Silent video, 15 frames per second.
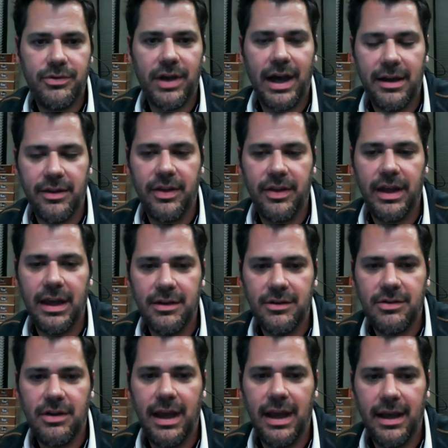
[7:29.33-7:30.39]
side of
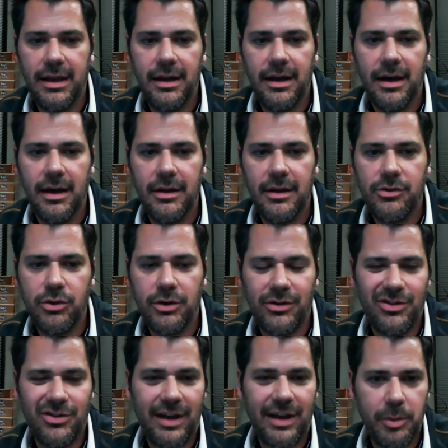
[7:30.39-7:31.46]
things, and uh, so
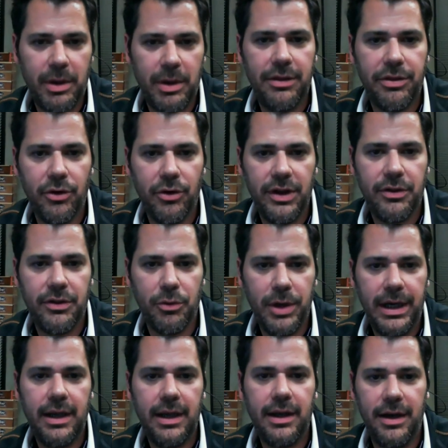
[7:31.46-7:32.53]
it's a seven by
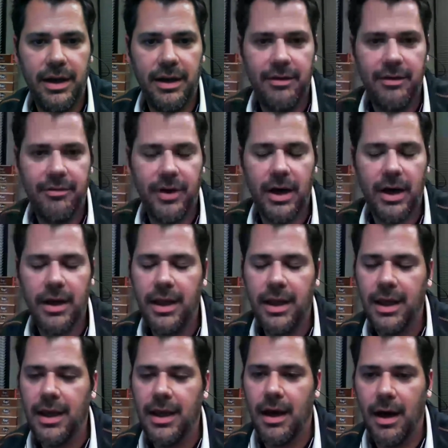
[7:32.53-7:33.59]
thirty-three Ninfa,
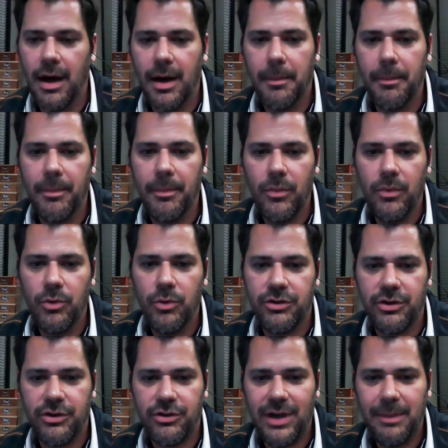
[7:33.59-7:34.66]
um,
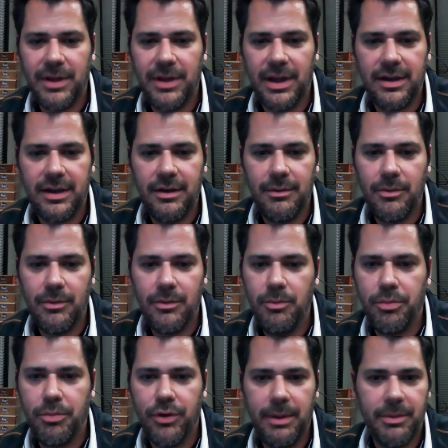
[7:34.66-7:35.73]
which is a shape that
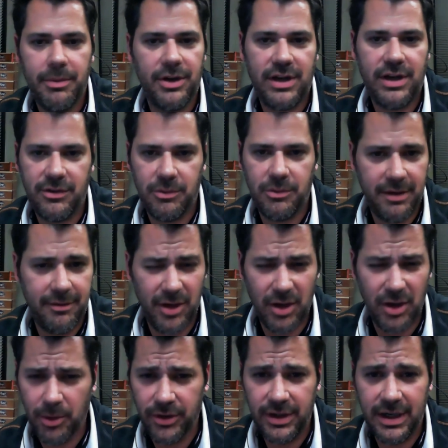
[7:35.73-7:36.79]
pretty much hasn't been
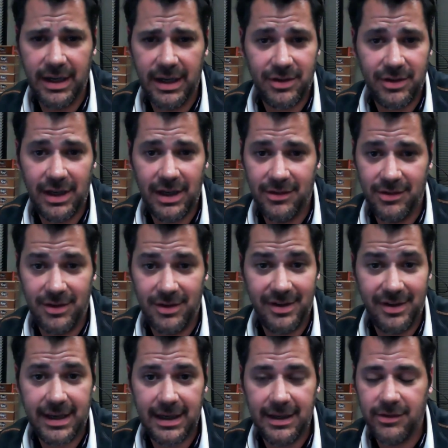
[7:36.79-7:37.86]
available in the United States in
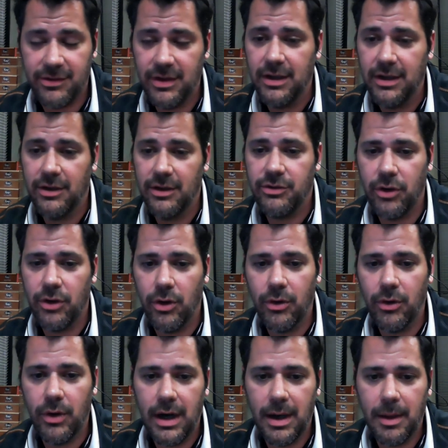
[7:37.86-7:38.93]
decades, so
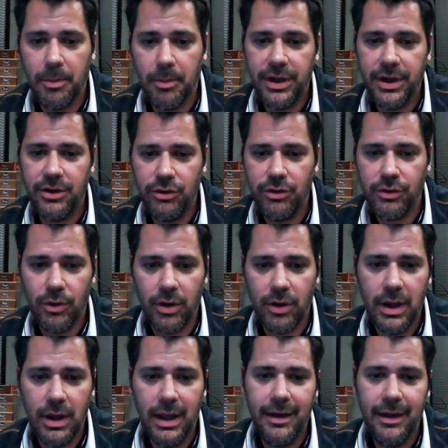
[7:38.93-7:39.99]
uh, pretty
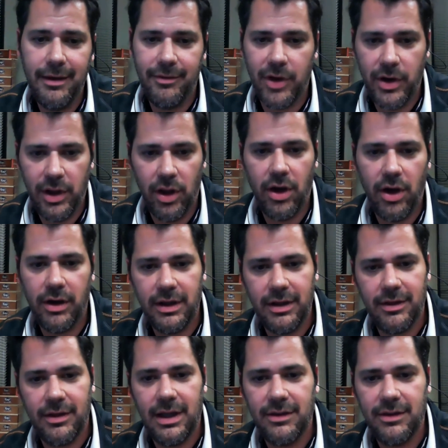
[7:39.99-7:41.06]
unusual, very long
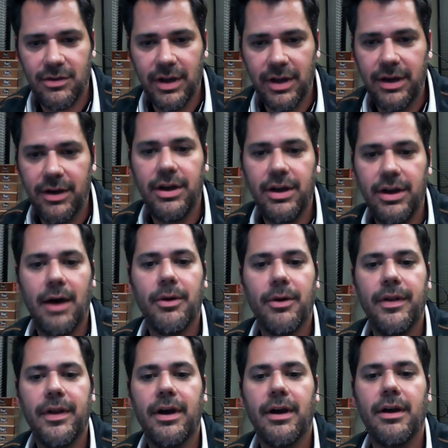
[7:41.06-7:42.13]
and, and slender. You got
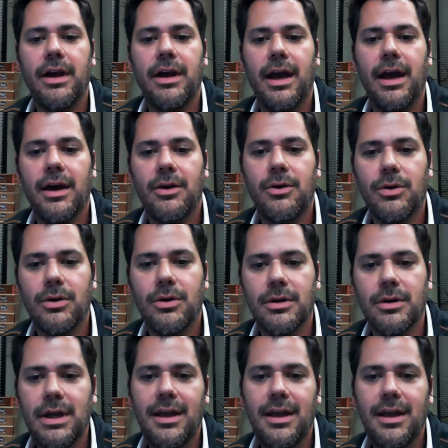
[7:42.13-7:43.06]
one there. Yeah. yeah, I got one here